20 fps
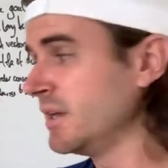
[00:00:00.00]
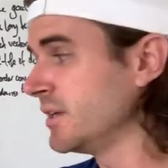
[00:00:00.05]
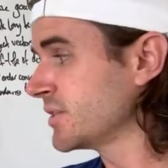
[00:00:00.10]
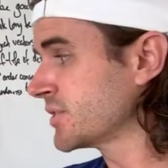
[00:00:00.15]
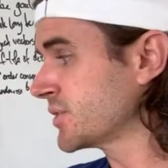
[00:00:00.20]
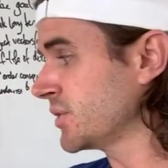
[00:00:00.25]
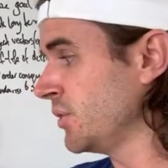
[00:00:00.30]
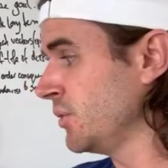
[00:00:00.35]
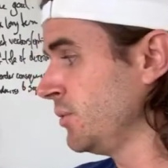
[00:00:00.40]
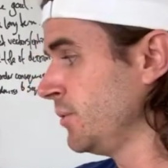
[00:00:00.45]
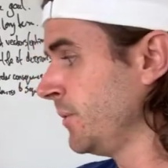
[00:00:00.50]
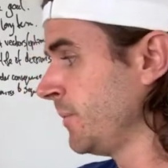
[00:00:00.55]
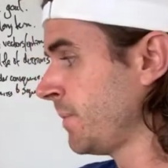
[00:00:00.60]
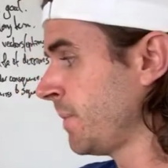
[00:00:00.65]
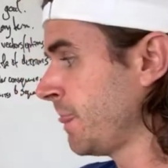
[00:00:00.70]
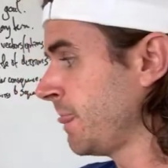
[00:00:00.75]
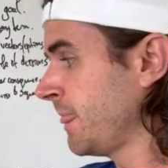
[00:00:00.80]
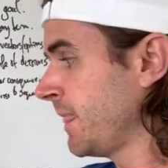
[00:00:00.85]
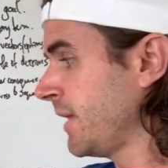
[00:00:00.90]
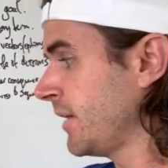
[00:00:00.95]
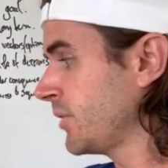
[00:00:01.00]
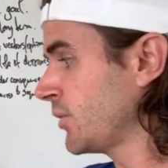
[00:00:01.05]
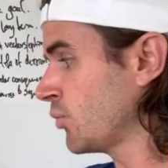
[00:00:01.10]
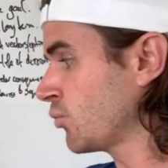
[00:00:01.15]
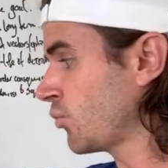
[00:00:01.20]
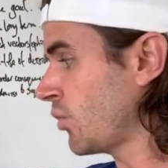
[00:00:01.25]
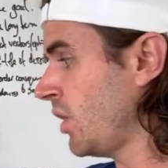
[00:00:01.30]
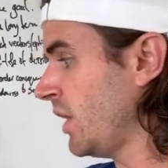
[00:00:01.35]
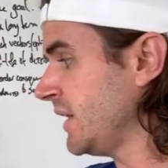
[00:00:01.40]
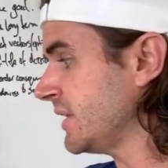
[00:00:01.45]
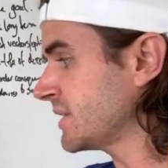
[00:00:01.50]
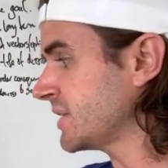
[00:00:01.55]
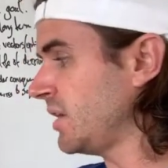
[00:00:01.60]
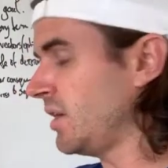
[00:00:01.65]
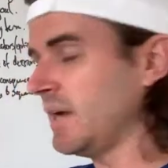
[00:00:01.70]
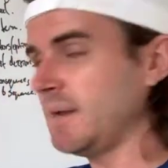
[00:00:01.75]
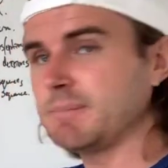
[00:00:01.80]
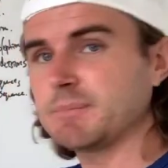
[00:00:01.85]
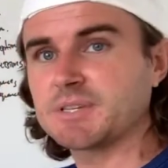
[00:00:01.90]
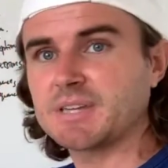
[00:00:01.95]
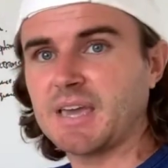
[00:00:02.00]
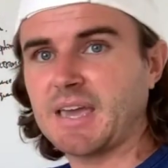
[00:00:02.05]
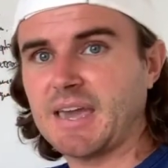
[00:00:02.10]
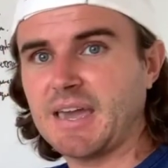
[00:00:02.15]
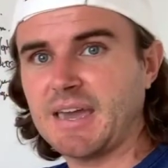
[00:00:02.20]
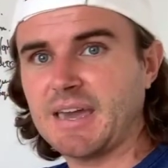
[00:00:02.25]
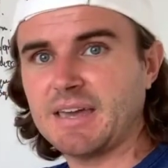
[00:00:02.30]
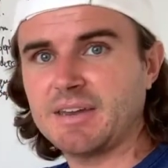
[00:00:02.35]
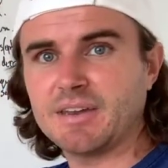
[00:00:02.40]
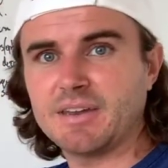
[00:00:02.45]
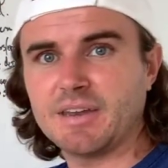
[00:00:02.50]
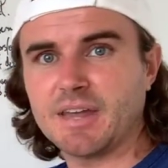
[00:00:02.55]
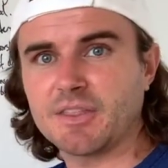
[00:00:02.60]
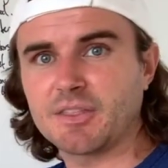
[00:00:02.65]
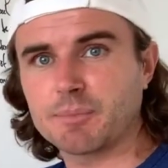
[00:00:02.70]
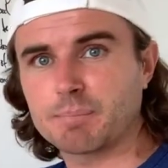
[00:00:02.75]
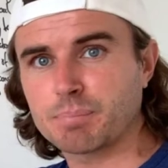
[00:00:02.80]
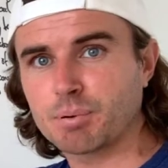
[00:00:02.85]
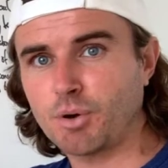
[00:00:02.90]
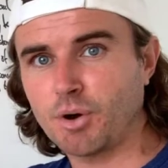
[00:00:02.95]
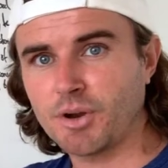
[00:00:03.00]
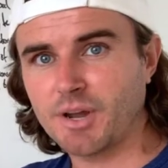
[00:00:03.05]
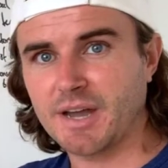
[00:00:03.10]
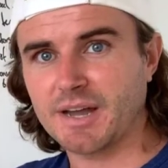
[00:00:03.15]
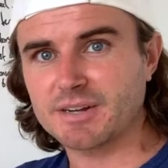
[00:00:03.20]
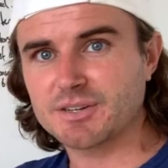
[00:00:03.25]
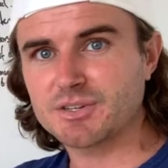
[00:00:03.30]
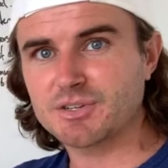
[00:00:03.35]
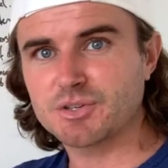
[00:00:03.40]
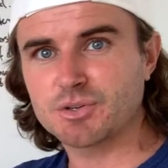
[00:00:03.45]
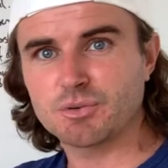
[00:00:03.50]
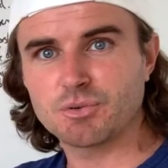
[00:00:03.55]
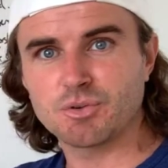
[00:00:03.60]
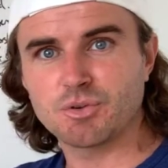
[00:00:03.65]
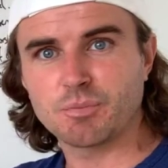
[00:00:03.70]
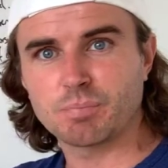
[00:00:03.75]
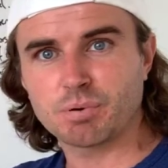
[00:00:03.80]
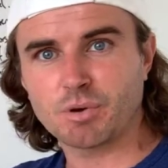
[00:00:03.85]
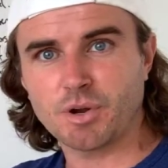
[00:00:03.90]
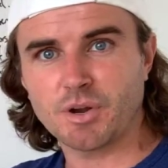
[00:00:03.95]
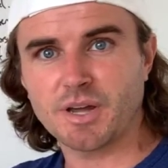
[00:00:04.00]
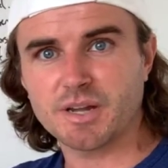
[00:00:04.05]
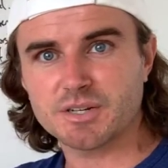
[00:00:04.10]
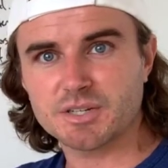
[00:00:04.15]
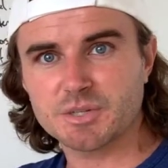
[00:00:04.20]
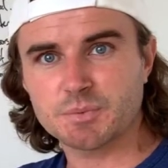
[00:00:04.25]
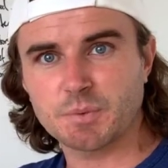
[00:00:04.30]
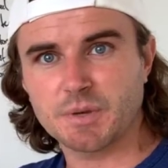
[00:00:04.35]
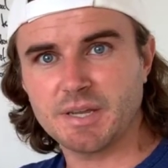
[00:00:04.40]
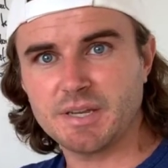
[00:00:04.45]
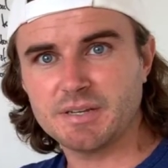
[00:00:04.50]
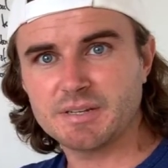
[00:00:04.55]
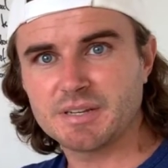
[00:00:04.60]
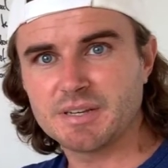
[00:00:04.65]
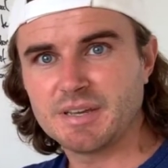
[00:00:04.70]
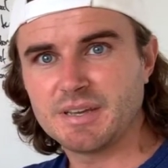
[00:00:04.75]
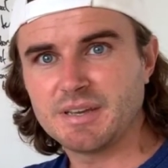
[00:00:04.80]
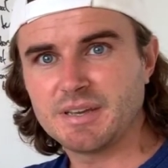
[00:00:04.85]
So the right time to add another product to your product suite,